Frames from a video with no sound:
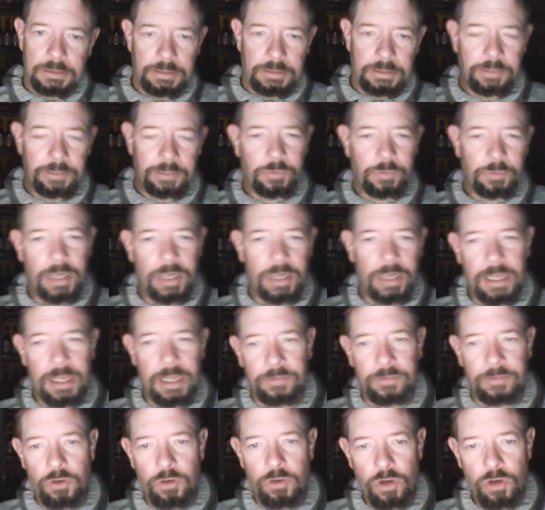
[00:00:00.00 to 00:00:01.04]
This one
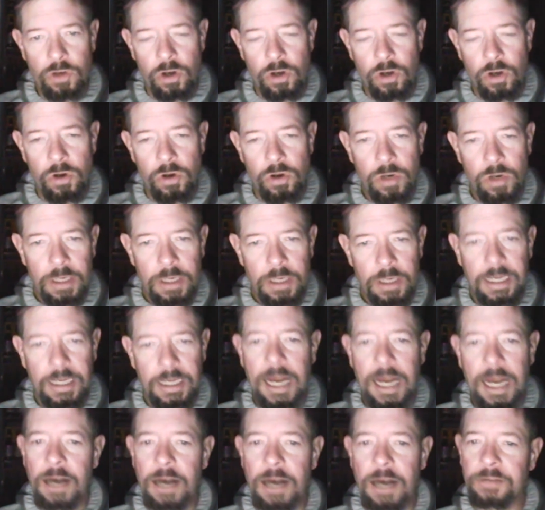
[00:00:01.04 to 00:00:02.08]
has no
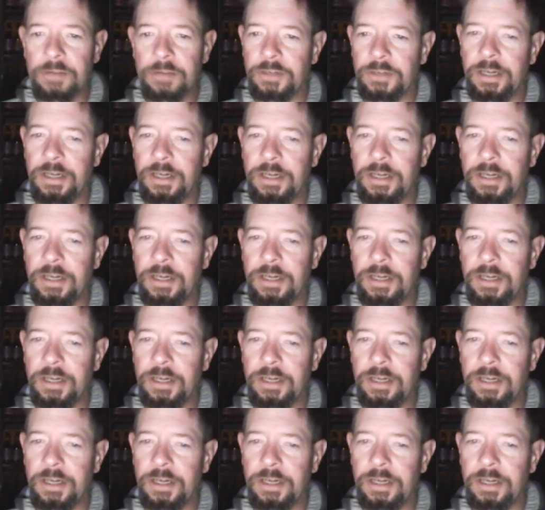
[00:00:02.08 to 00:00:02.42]
character.